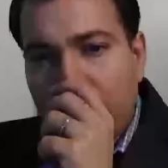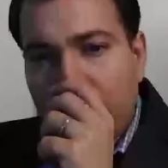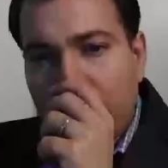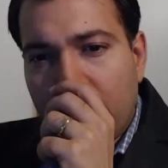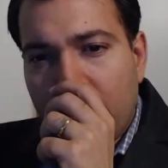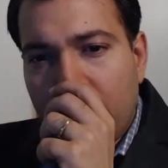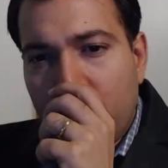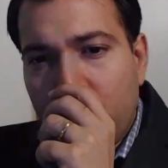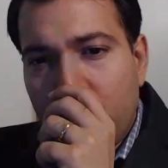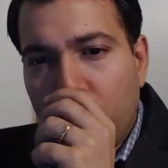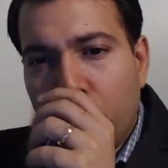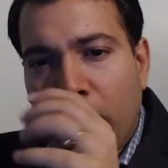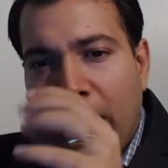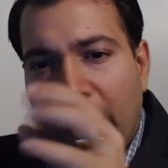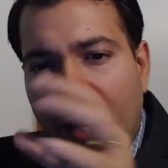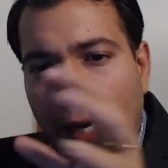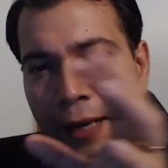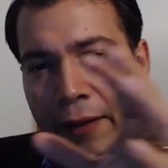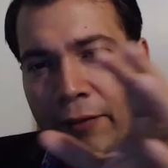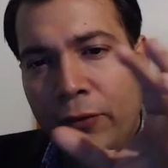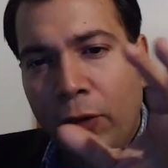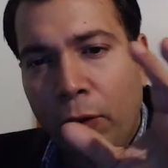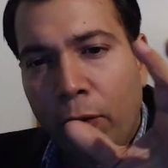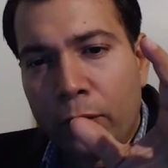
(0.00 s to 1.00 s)
you
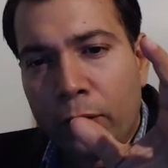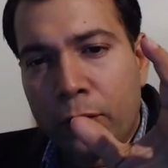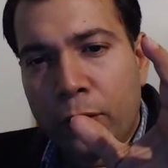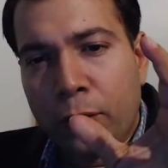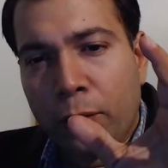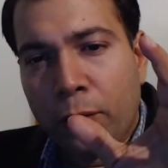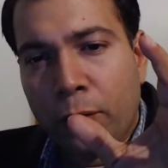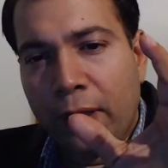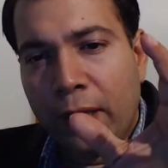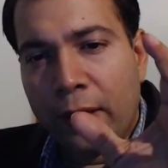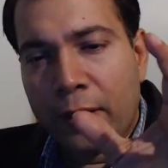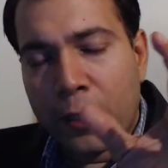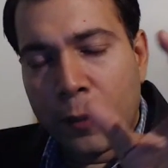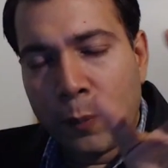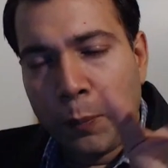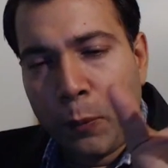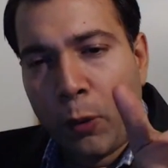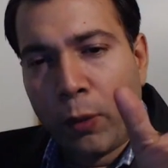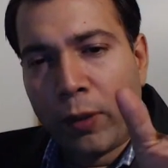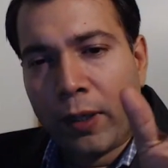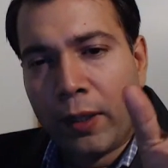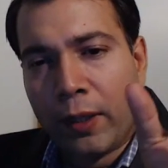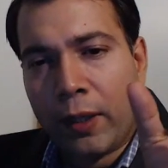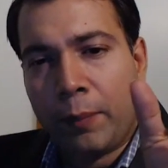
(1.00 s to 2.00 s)
have also then
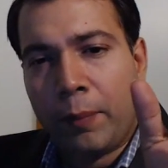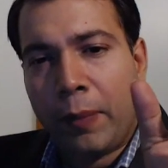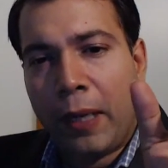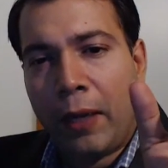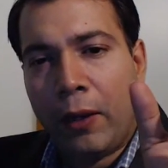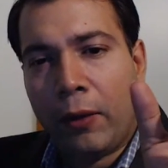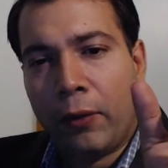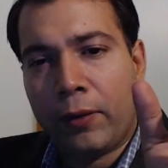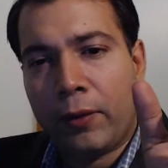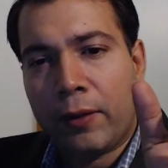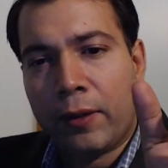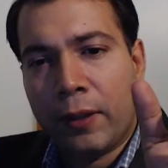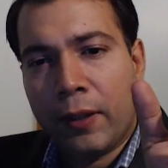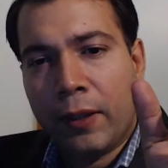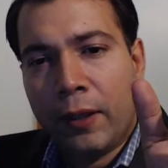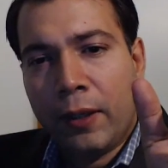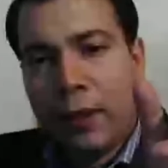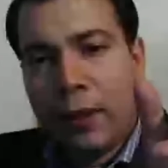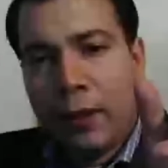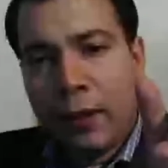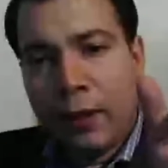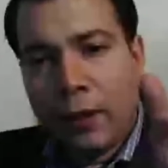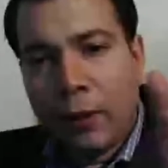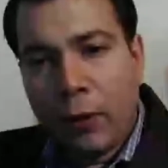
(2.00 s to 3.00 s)
spoken about
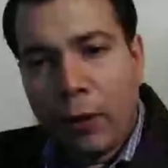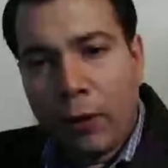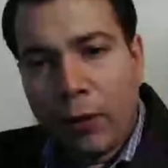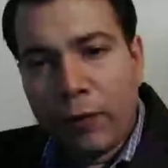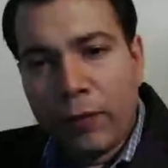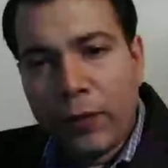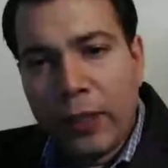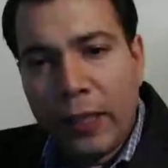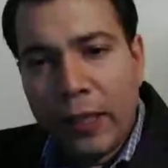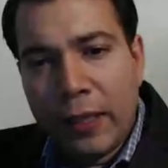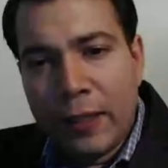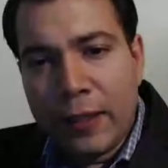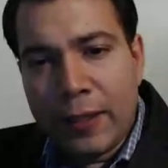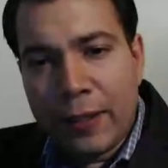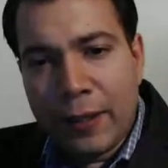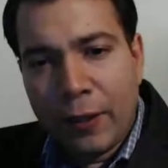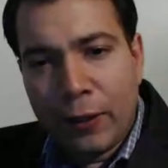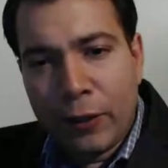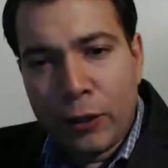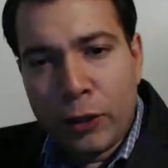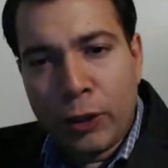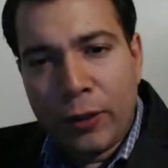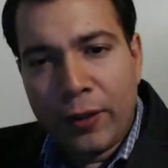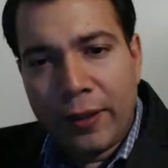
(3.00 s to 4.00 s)
a lot of the
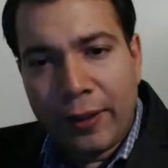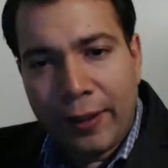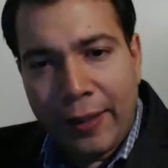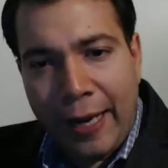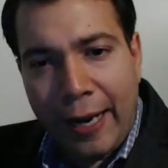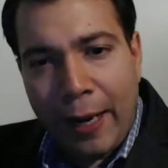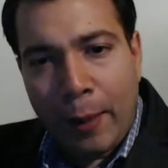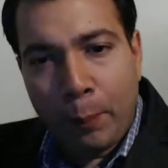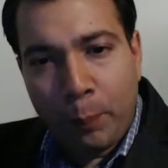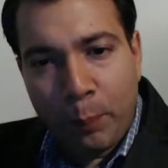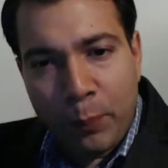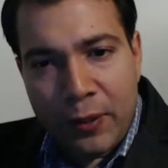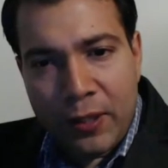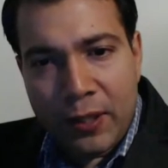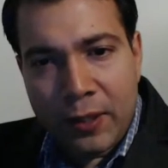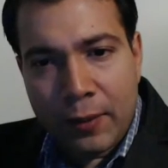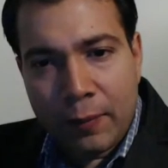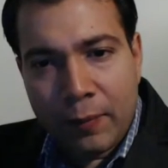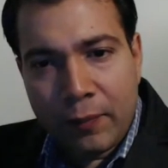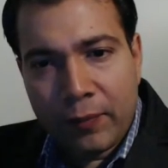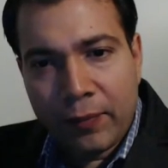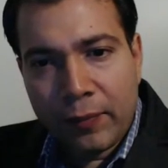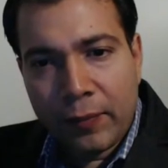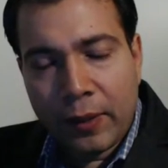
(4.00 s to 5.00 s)
insurgent
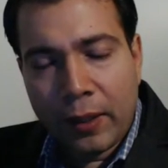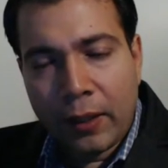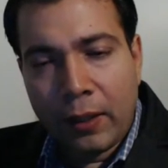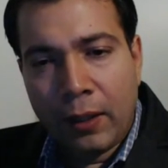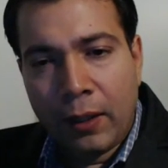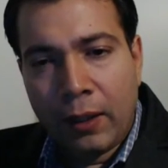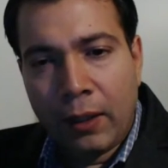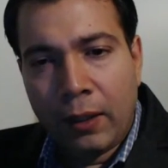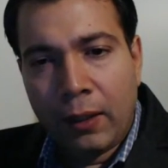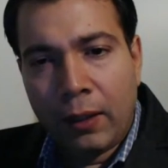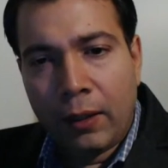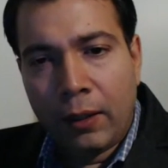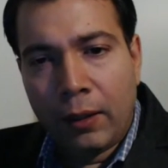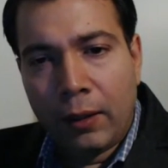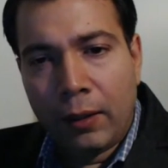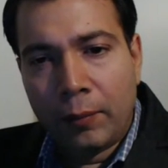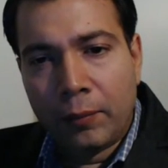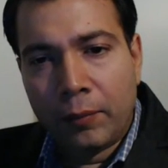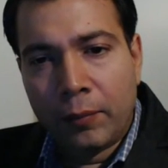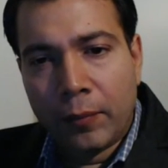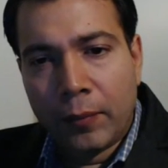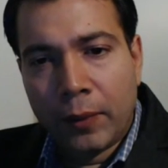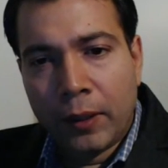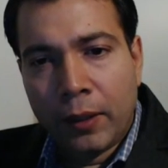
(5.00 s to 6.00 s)
camps
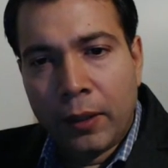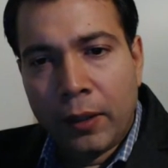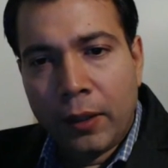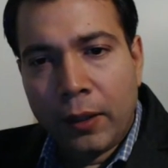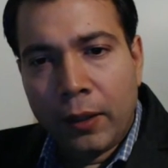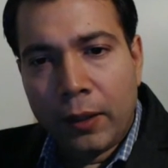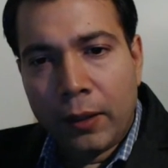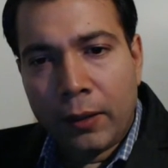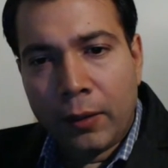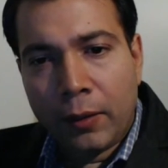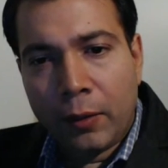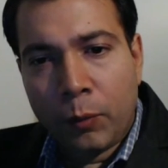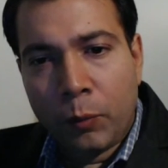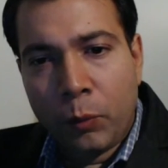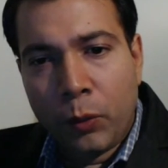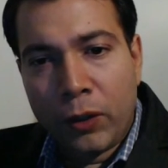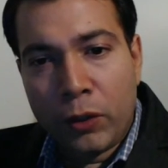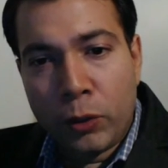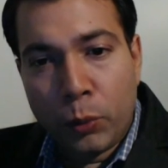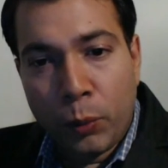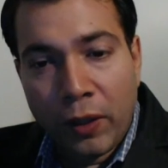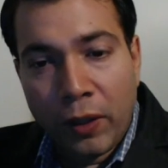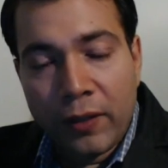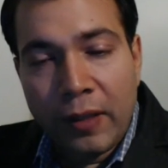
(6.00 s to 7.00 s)
uh,
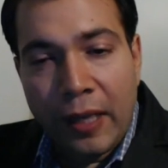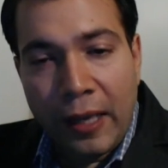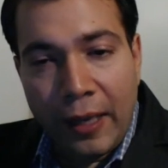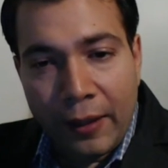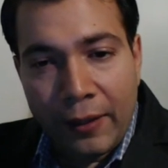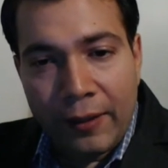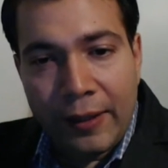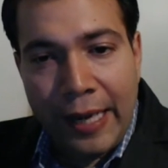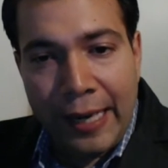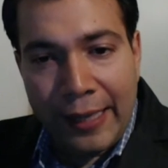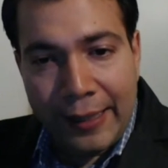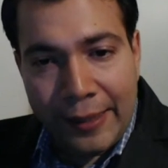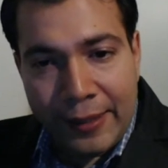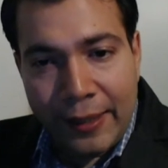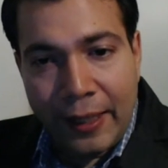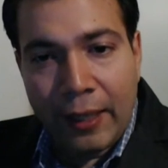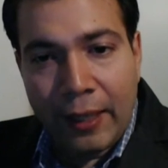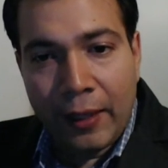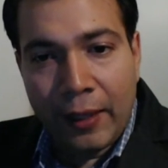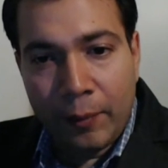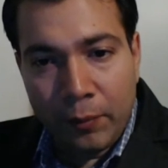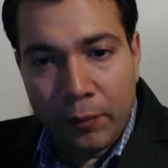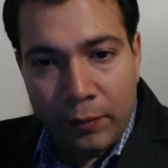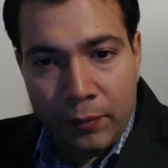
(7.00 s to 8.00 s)
which were there that
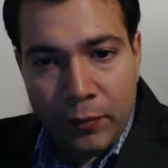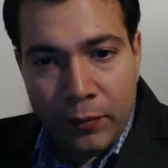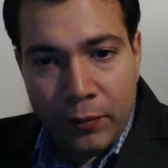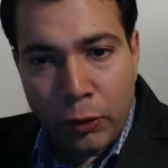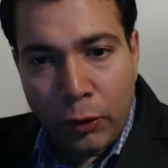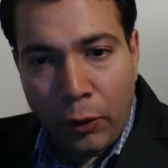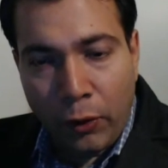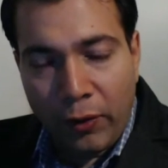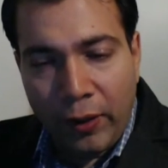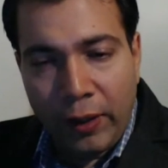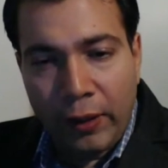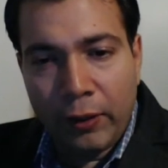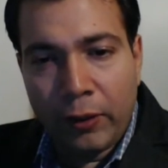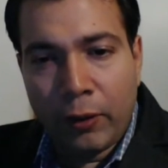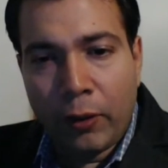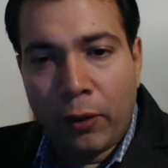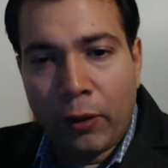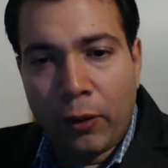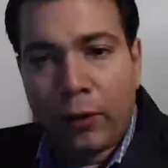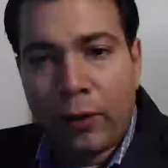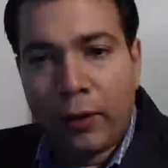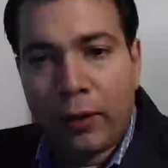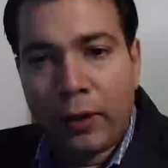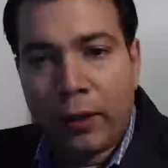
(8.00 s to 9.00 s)
time during
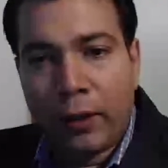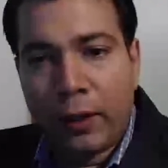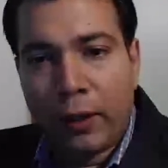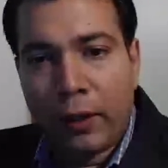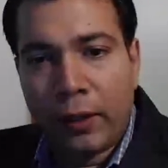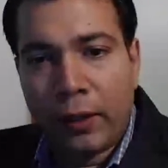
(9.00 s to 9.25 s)
your